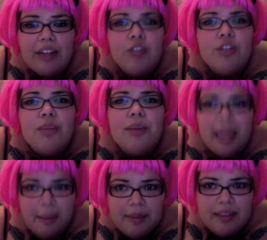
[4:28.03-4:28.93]
Usually what
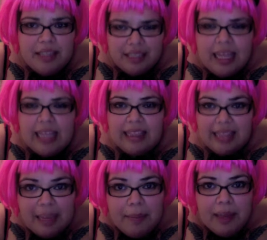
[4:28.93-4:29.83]
happens is I
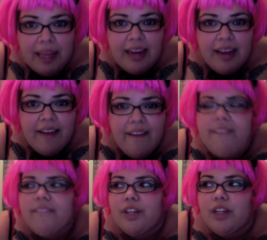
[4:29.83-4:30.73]
lay in bed
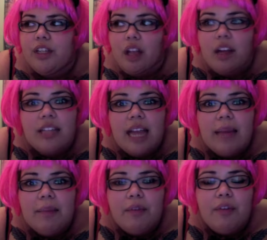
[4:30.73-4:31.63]
for a long
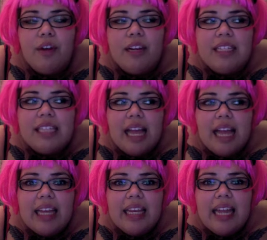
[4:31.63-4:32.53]
time before I
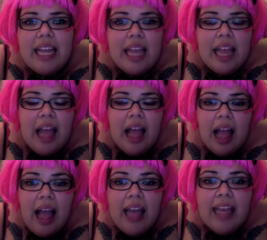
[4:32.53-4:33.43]
decide
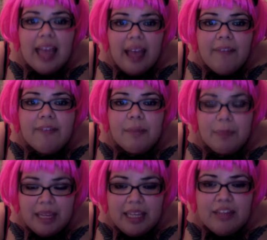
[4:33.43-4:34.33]
I have to
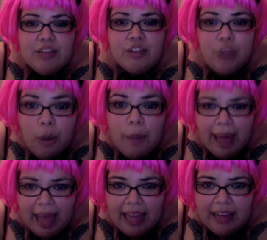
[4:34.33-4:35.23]
pee so
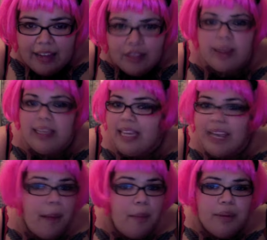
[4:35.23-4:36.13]
bad, so I get
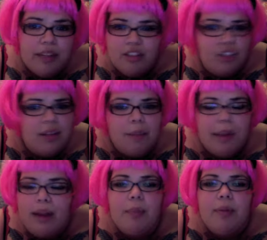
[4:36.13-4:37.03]
up when it's just
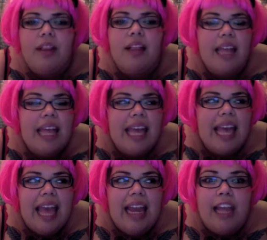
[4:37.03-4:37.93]
unbearable.
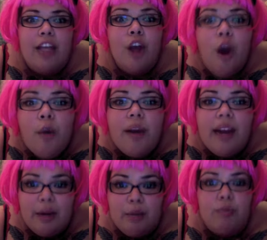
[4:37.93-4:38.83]
And I go and
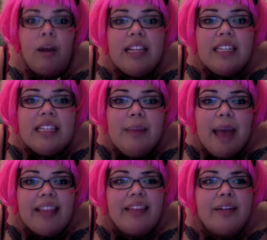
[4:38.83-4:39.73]
I run into the
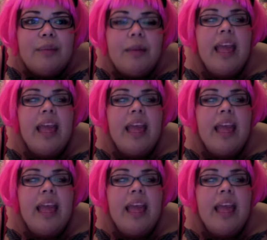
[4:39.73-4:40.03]
bathroom.